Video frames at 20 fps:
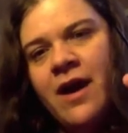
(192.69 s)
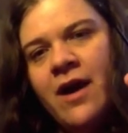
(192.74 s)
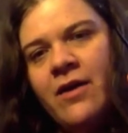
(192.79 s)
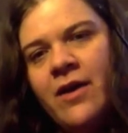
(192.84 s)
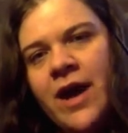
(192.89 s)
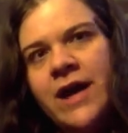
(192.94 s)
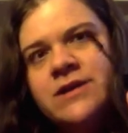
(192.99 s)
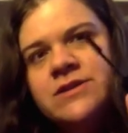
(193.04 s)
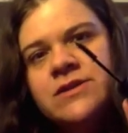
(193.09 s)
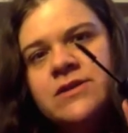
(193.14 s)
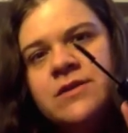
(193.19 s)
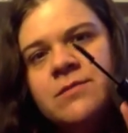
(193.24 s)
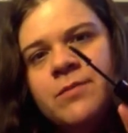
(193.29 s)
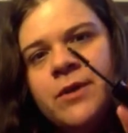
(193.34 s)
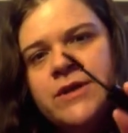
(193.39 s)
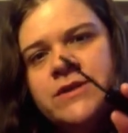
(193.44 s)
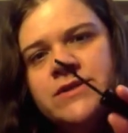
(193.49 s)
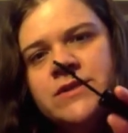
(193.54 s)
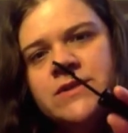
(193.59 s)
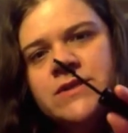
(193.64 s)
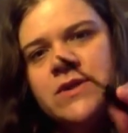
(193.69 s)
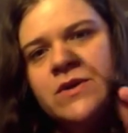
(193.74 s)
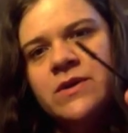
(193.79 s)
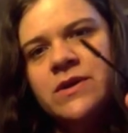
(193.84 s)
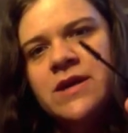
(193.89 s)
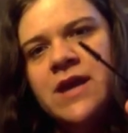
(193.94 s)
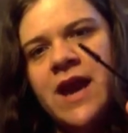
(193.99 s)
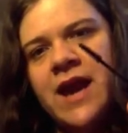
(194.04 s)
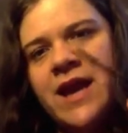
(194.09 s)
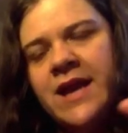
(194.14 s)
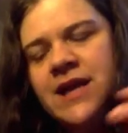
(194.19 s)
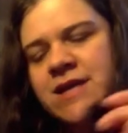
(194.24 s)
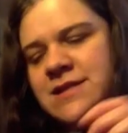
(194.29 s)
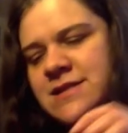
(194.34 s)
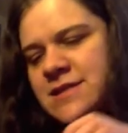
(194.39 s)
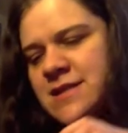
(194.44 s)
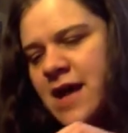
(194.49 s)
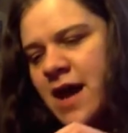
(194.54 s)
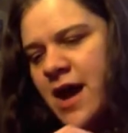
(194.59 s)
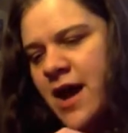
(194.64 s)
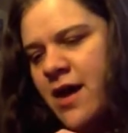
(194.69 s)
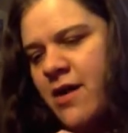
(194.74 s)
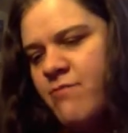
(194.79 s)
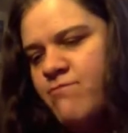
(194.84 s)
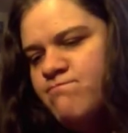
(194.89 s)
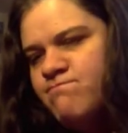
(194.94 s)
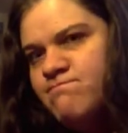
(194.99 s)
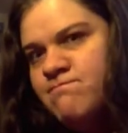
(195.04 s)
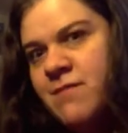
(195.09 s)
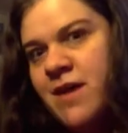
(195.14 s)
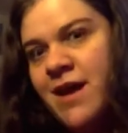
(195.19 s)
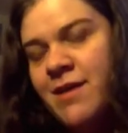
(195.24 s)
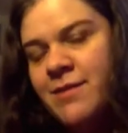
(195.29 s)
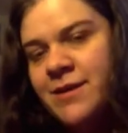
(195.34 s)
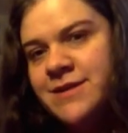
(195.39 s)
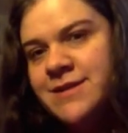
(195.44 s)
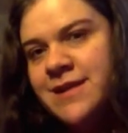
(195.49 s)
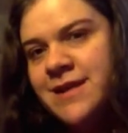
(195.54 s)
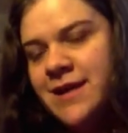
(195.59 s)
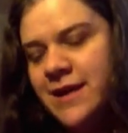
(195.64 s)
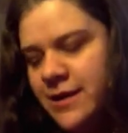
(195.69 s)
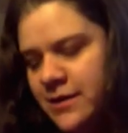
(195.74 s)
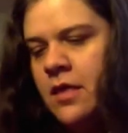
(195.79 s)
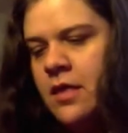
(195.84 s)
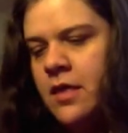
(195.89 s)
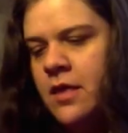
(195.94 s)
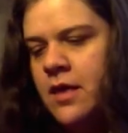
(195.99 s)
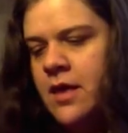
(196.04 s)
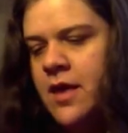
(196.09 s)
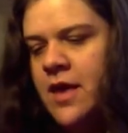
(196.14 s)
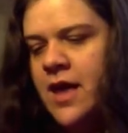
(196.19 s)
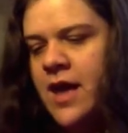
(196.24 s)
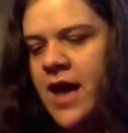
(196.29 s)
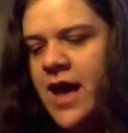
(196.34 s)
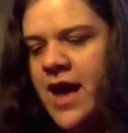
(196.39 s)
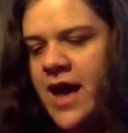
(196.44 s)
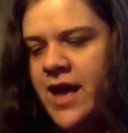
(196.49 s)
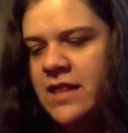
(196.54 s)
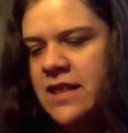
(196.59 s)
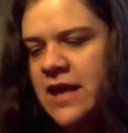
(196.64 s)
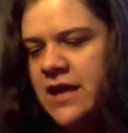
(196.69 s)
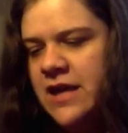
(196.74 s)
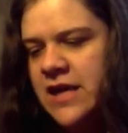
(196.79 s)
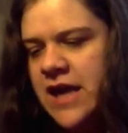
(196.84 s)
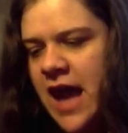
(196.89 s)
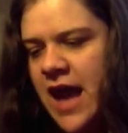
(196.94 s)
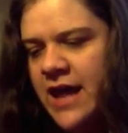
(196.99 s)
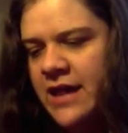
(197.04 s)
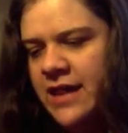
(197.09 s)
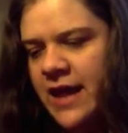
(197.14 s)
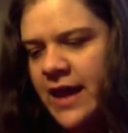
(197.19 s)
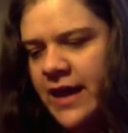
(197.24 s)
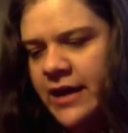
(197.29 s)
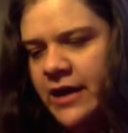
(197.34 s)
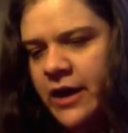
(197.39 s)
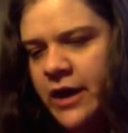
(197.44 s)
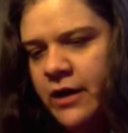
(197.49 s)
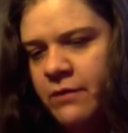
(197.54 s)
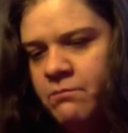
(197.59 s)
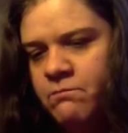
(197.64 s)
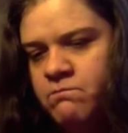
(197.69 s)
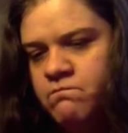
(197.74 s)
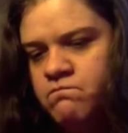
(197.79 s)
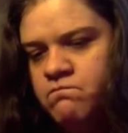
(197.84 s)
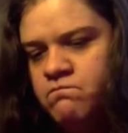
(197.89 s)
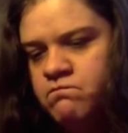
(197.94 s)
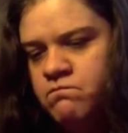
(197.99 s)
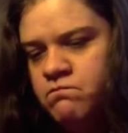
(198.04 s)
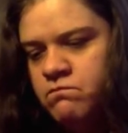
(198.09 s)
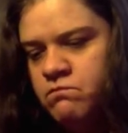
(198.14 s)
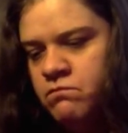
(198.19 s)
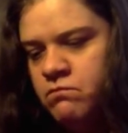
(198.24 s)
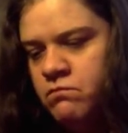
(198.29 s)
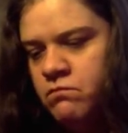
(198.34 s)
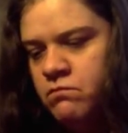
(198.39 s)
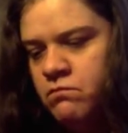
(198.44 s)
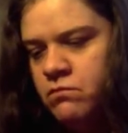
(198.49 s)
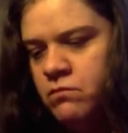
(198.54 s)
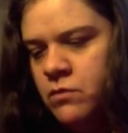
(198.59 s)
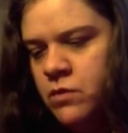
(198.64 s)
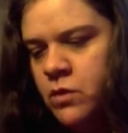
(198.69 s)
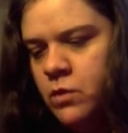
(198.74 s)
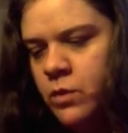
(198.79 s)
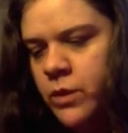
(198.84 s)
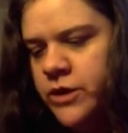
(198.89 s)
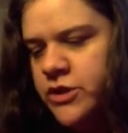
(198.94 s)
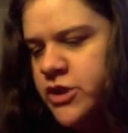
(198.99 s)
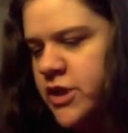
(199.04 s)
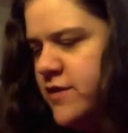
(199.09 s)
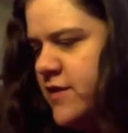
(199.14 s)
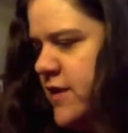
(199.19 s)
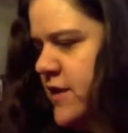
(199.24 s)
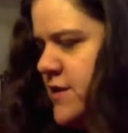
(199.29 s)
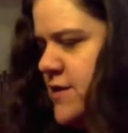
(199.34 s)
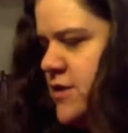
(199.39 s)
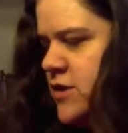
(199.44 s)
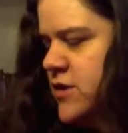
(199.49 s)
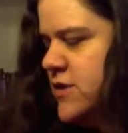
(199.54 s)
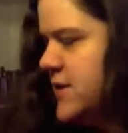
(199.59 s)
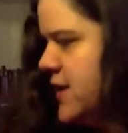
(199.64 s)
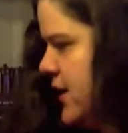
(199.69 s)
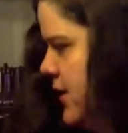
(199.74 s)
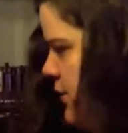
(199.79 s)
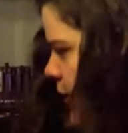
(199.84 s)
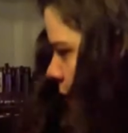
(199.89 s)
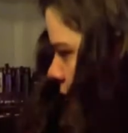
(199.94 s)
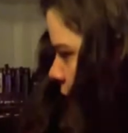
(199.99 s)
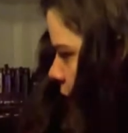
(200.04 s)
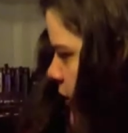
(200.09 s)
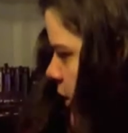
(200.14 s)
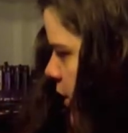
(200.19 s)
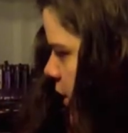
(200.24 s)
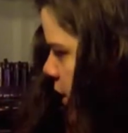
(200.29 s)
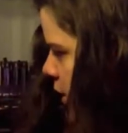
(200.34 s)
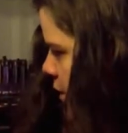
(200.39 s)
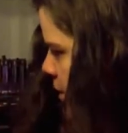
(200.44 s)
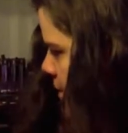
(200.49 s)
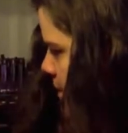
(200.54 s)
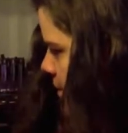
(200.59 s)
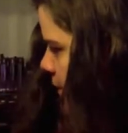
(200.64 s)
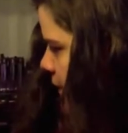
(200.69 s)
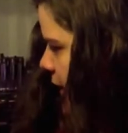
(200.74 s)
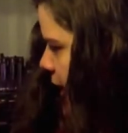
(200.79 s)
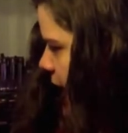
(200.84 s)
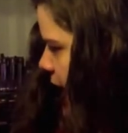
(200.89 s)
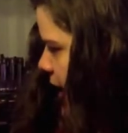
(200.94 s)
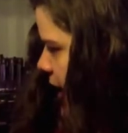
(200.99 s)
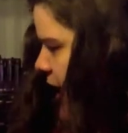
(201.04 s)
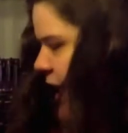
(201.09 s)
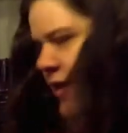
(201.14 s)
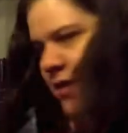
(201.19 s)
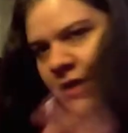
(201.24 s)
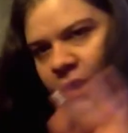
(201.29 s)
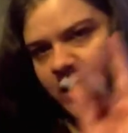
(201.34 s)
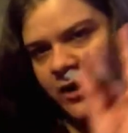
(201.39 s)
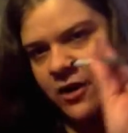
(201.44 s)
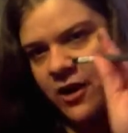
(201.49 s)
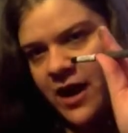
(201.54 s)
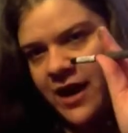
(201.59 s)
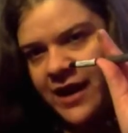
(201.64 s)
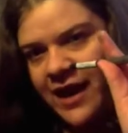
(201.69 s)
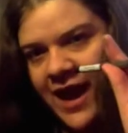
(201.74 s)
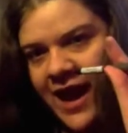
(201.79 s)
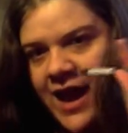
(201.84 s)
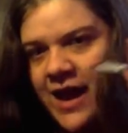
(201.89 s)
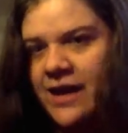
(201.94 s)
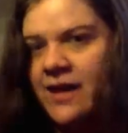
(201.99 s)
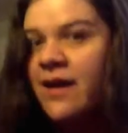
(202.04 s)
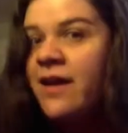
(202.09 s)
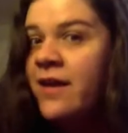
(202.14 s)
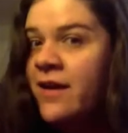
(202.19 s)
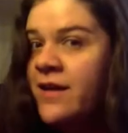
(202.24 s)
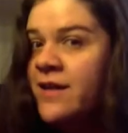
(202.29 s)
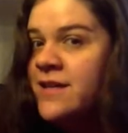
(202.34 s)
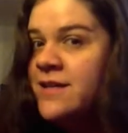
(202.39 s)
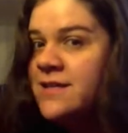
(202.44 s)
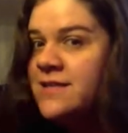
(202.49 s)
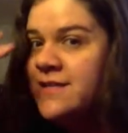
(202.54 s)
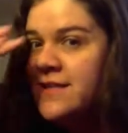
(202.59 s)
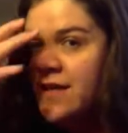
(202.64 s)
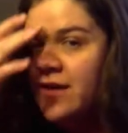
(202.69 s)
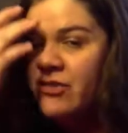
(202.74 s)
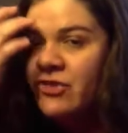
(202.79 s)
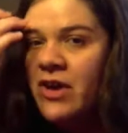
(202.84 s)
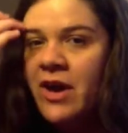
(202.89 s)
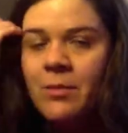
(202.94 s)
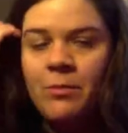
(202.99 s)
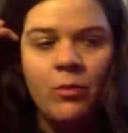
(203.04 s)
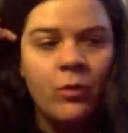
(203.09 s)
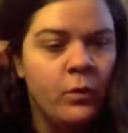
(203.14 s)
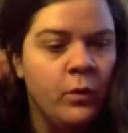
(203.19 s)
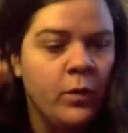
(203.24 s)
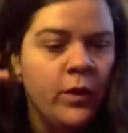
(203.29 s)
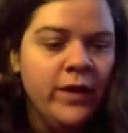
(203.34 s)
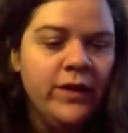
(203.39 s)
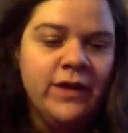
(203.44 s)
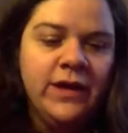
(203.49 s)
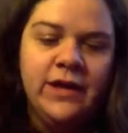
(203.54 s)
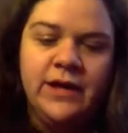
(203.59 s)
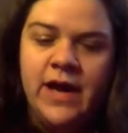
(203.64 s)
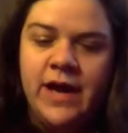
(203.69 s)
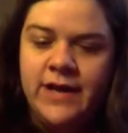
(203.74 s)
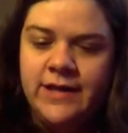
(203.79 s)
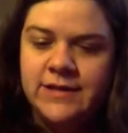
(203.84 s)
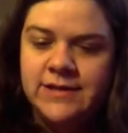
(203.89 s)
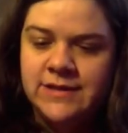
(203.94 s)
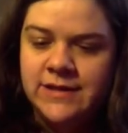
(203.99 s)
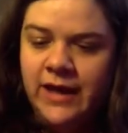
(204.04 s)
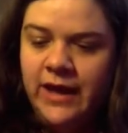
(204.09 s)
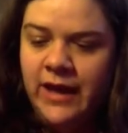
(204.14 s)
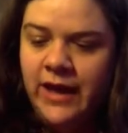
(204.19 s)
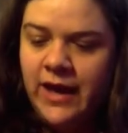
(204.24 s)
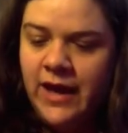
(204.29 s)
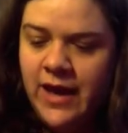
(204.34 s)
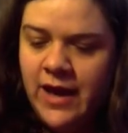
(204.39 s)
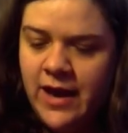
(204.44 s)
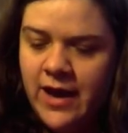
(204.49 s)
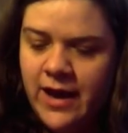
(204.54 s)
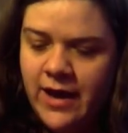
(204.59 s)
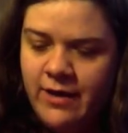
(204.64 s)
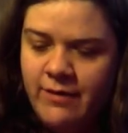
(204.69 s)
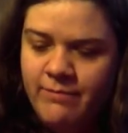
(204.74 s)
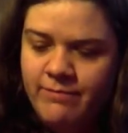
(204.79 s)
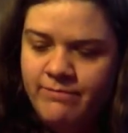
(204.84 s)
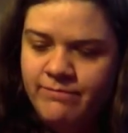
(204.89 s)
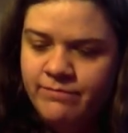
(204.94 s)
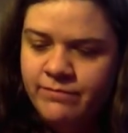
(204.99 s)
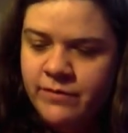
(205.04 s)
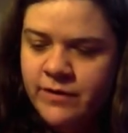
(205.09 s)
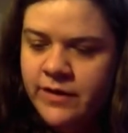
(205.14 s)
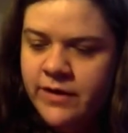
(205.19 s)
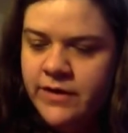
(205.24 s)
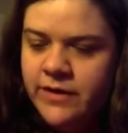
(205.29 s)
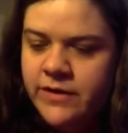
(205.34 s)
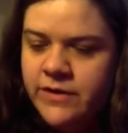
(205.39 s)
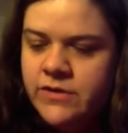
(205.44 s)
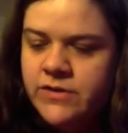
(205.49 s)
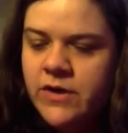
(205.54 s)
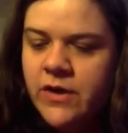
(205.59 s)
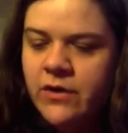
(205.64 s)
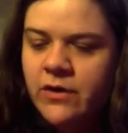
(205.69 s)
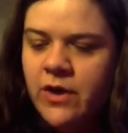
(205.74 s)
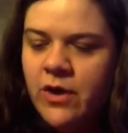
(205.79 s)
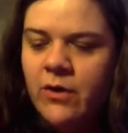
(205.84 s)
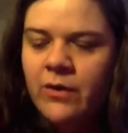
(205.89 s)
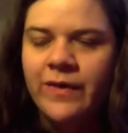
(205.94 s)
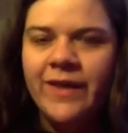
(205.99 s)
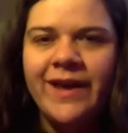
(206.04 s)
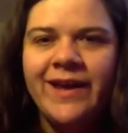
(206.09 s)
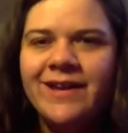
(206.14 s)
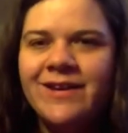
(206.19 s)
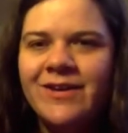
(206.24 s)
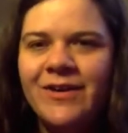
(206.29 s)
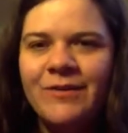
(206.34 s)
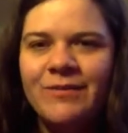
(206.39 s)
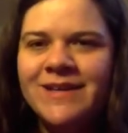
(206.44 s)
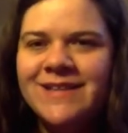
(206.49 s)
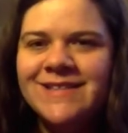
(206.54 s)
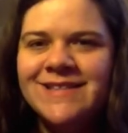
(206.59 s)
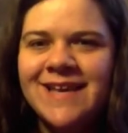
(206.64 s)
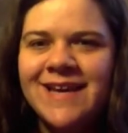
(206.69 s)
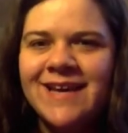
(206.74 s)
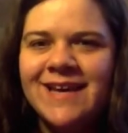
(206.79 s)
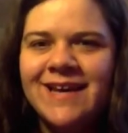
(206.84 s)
Okay, so the bristles look nice. Yeah, I'm excited. And then an eyeliner. Which I think is just like a regular black eyeliner. Again, sealed up really nicely. So, you know, like nobody's